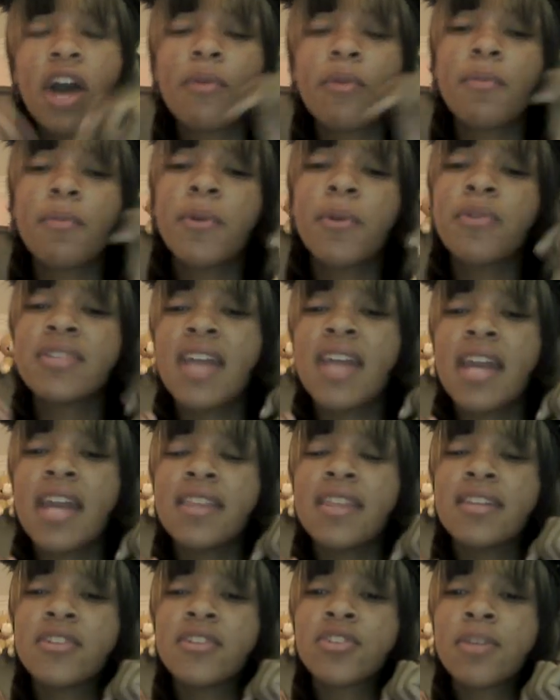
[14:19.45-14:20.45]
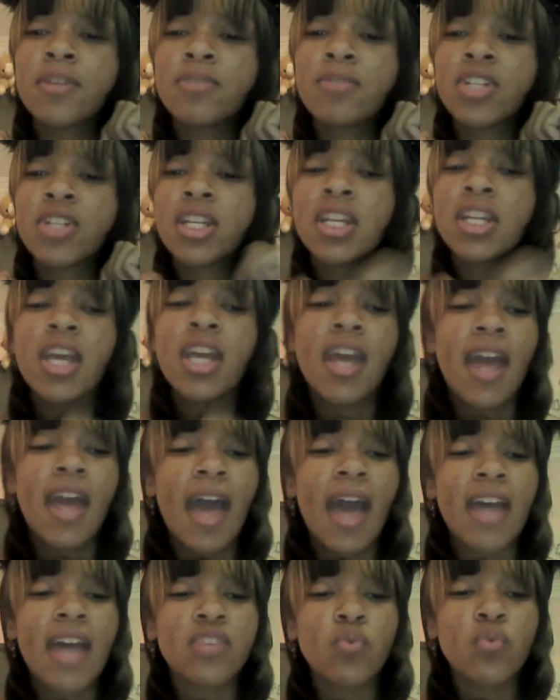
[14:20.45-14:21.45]
I will post that in the description,
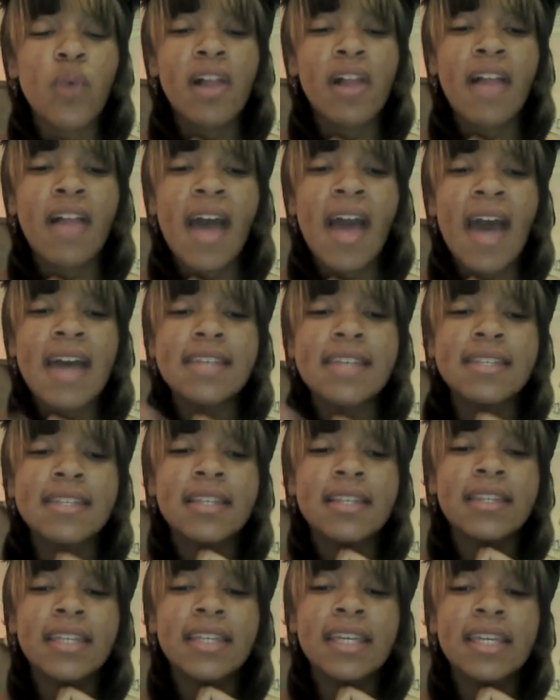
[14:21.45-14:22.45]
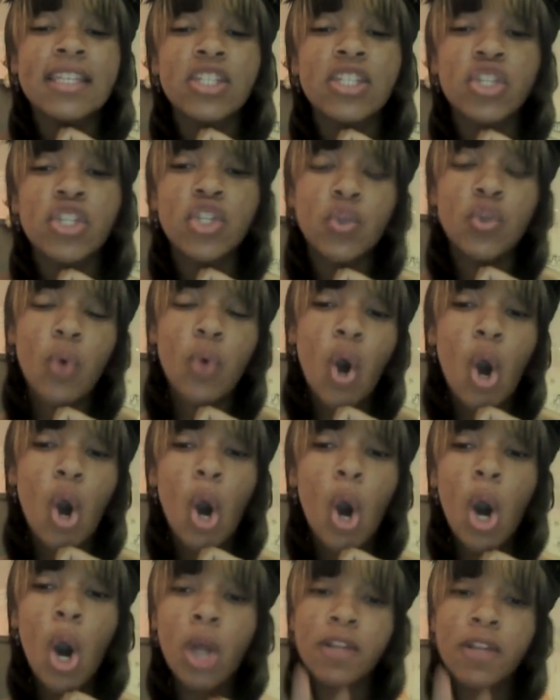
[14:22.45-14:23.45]
as well as links to
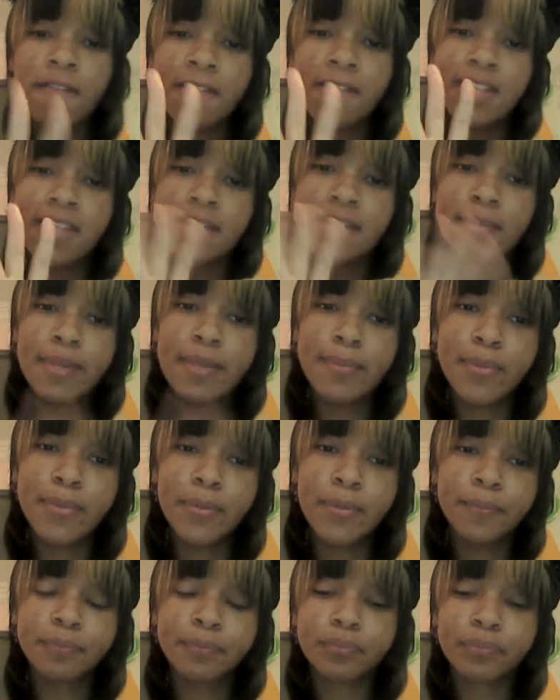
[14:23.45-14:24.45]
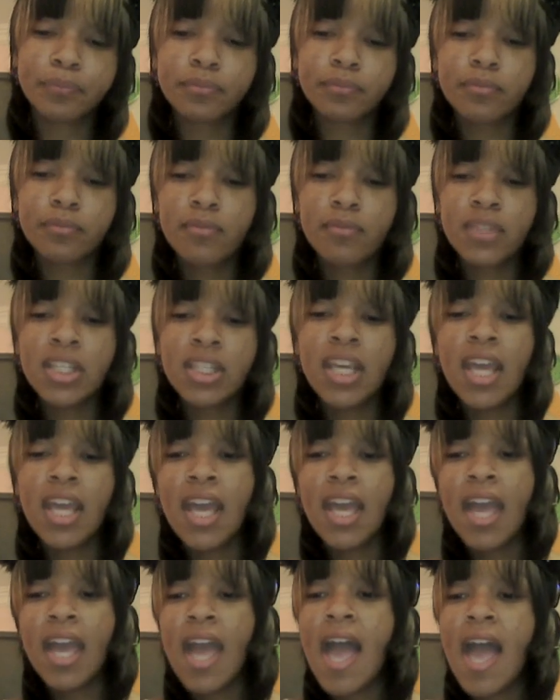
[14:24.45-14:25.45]
all of these people.
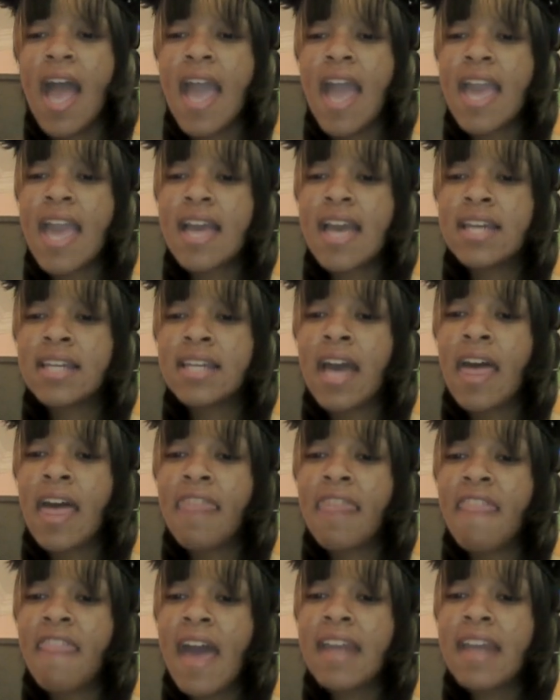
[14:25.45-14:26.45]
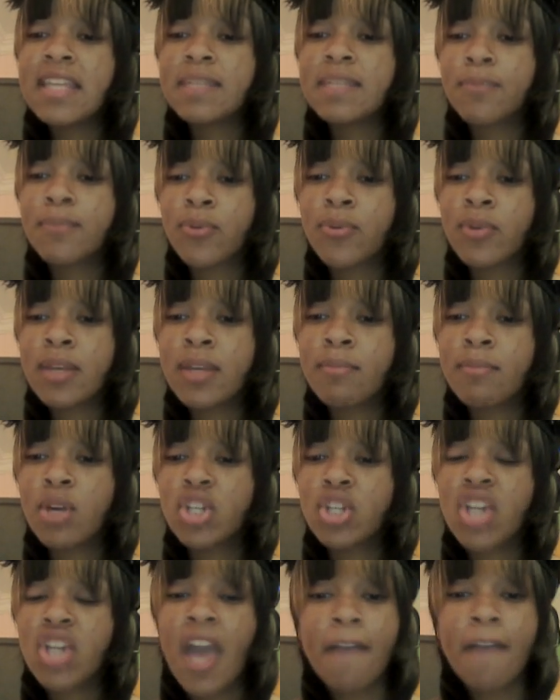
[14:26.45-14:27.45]
And that is pretty
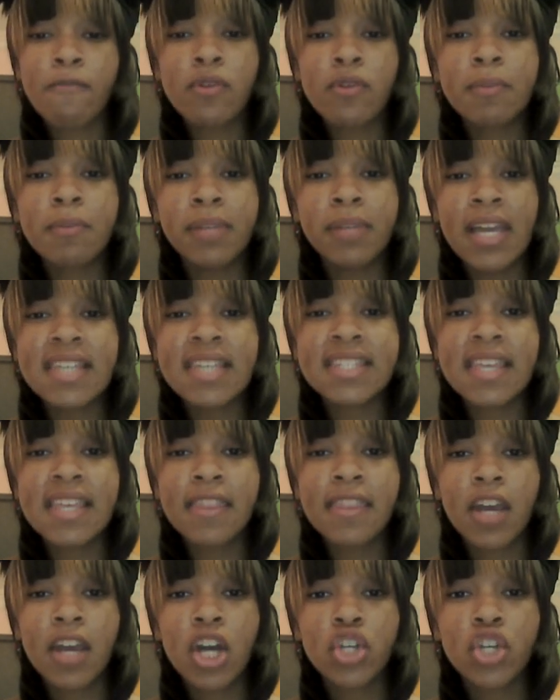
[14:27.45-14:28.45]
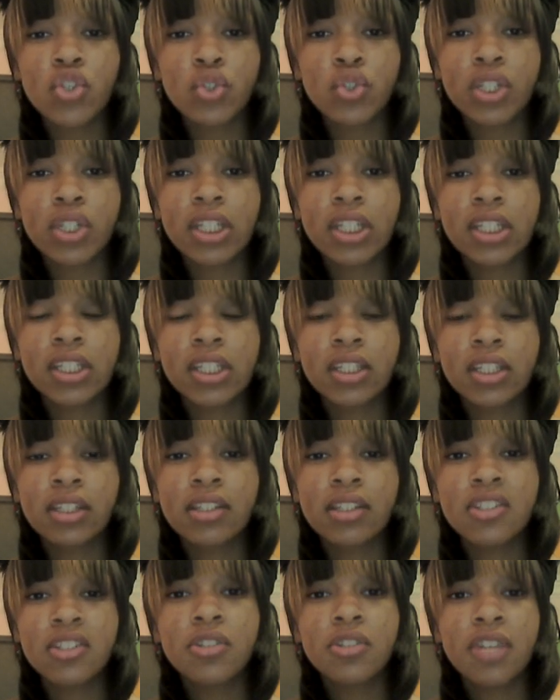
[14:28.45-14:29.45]
much every place in the country
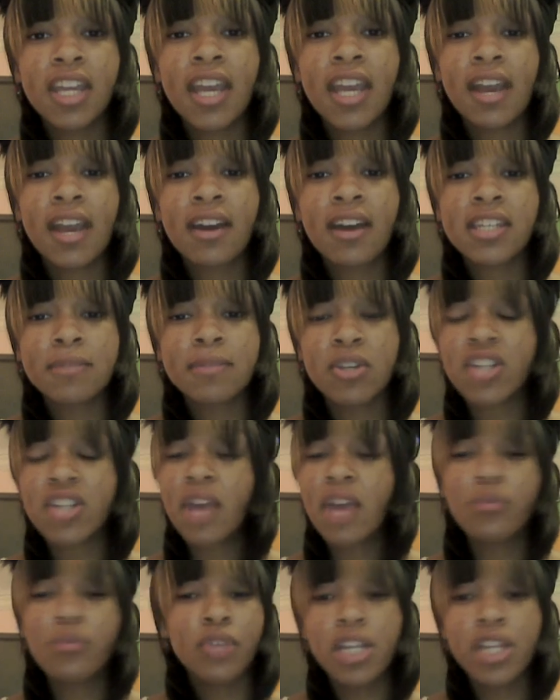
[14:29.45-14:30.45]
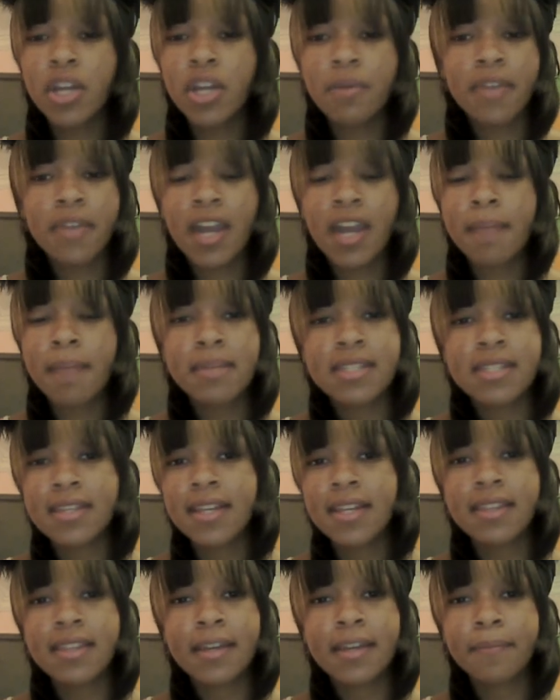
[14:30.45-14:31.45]
that you can get custom ears. I really don't think I missed
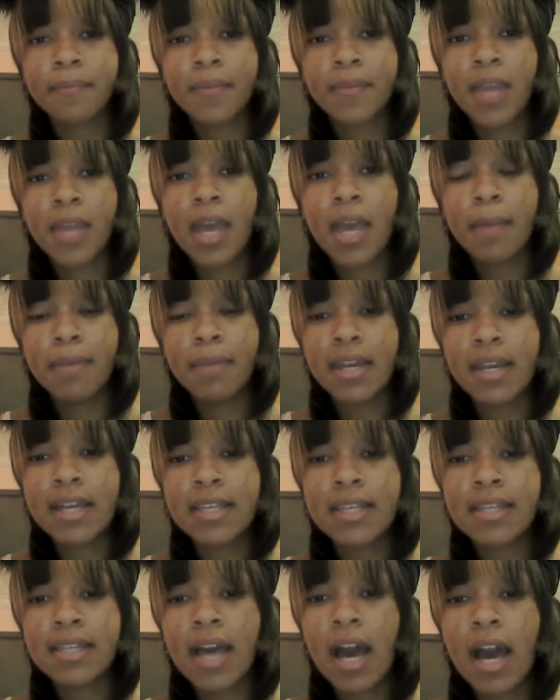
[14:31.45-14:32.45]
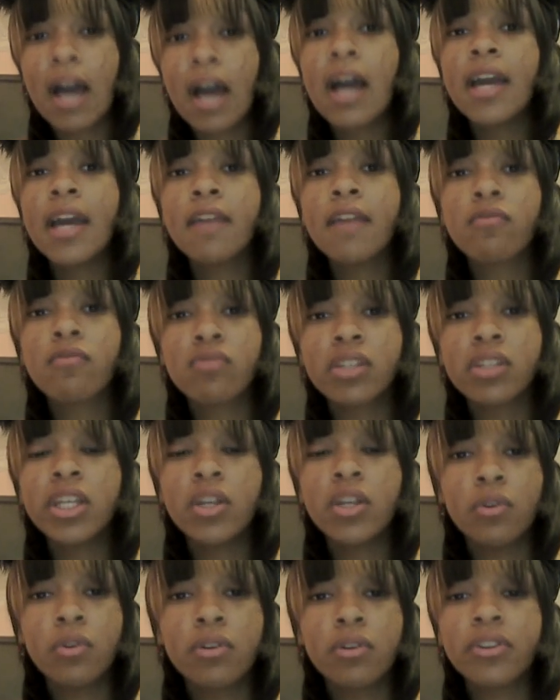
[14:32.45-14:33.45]
anything, because I have
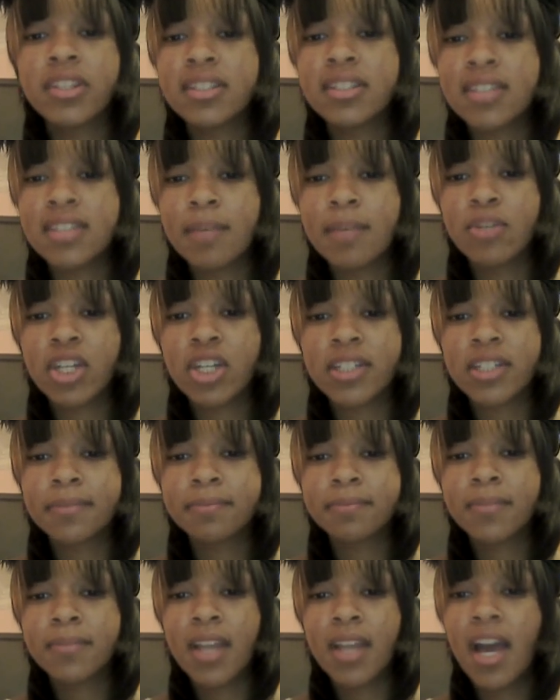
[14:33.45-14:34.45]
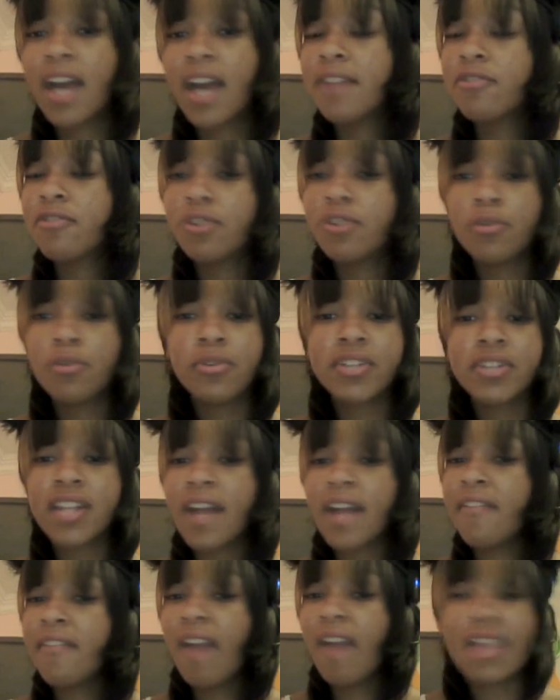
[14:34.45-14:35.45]
really Googled this subject. I have Googled
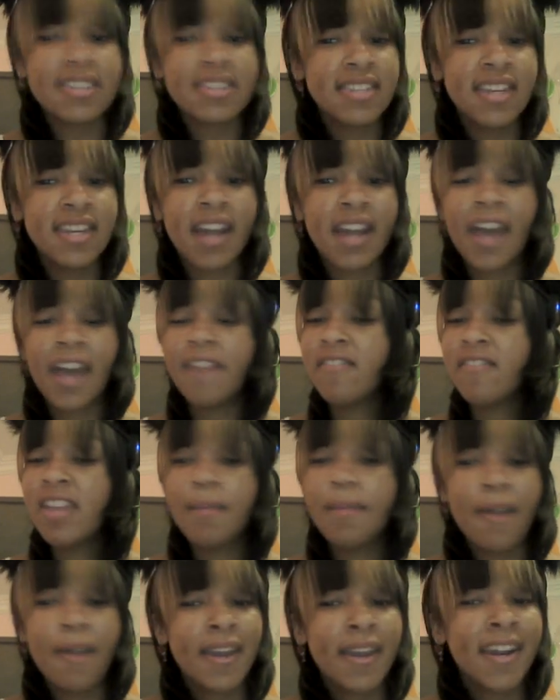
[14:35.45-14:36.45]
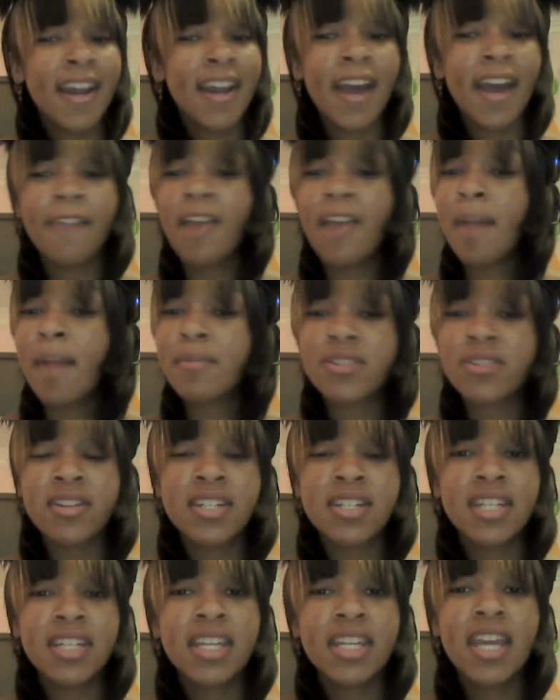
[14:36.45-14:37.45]
it, I have Etsy'd it, I have eBayed it, I have
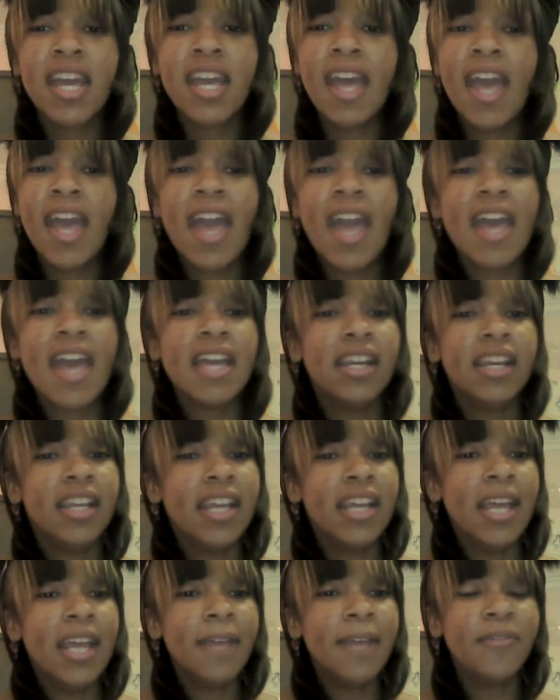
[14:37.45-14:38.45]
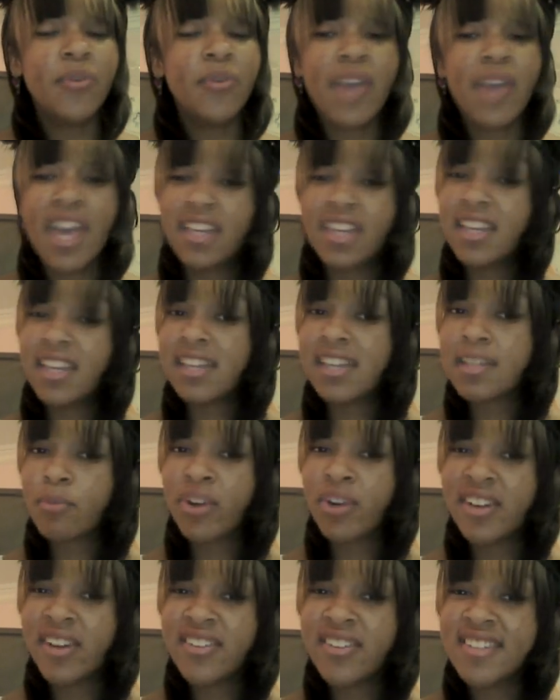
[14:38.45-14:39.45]
Amazoned it, and if you can get it
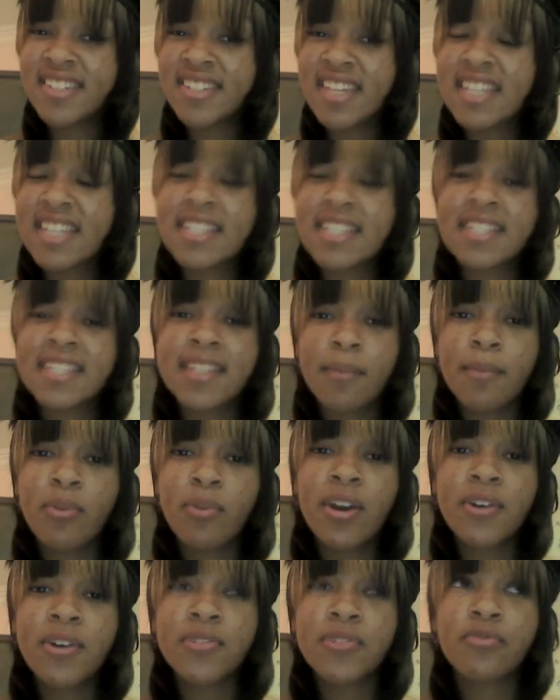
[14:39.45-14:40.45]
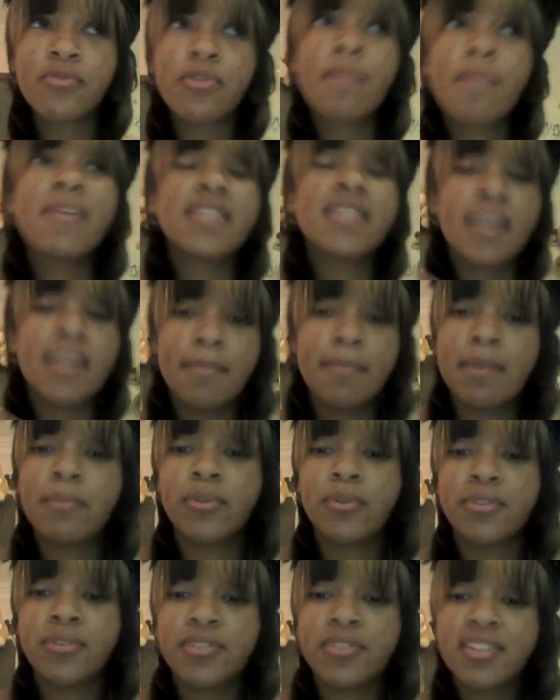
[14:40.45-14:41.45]
somewhere else, it's somewhere else from the same
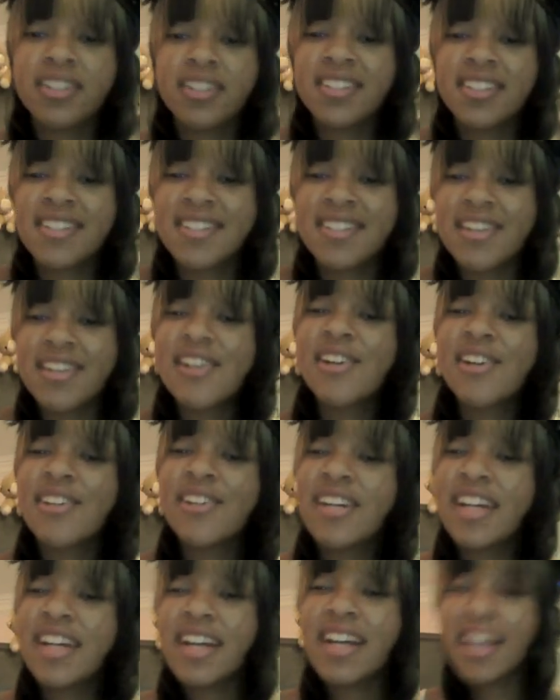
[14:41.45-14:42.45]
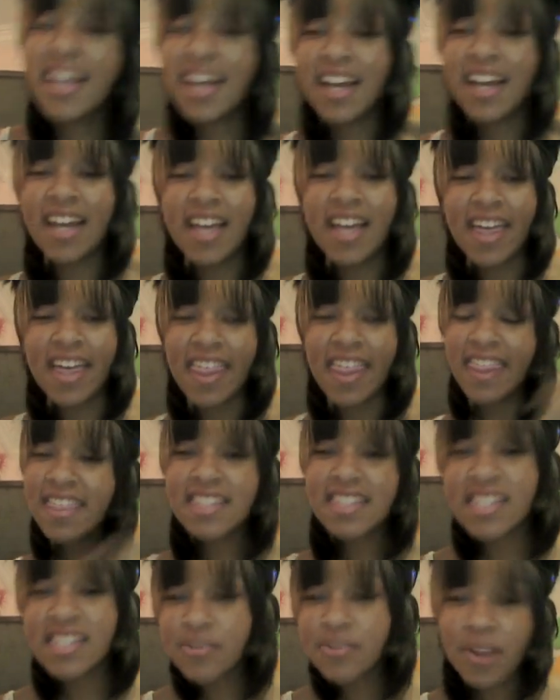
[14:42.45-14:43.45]
people. So,
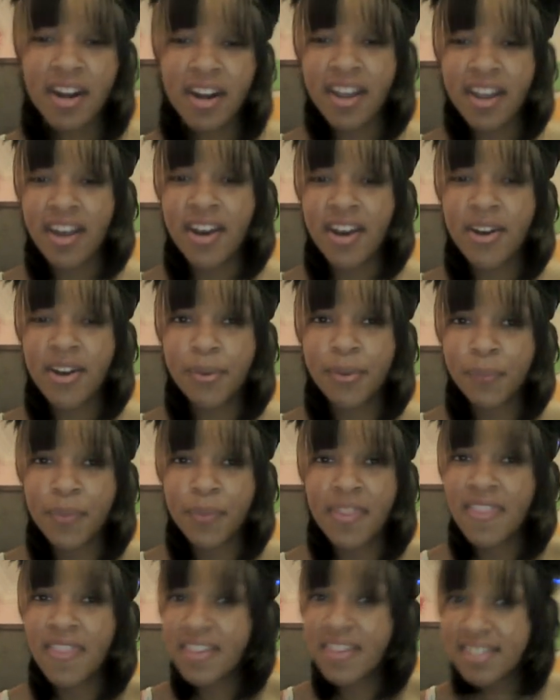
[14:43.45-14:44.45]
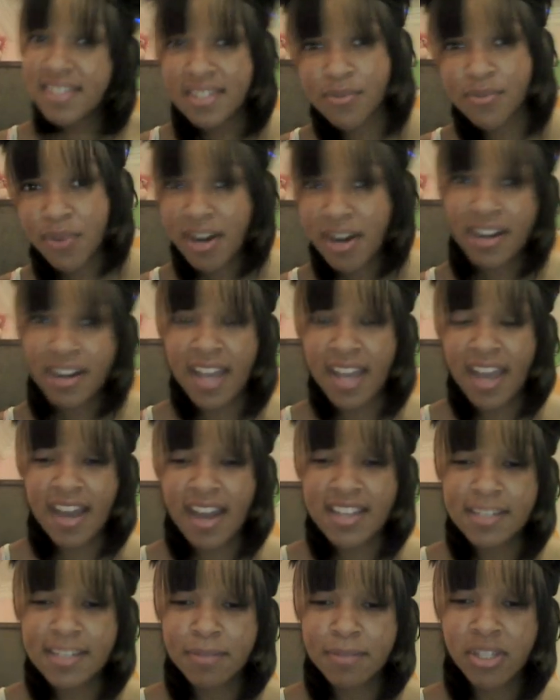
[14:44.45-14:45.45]
this is where to go. This is where to
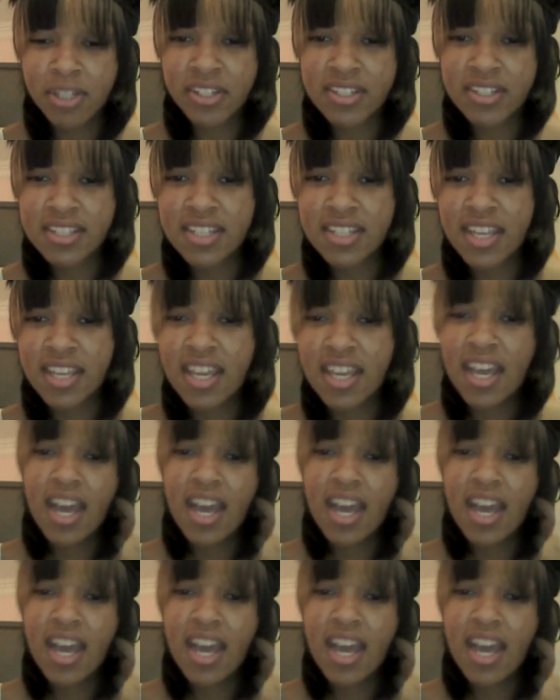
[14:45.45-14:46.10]
get custom ears.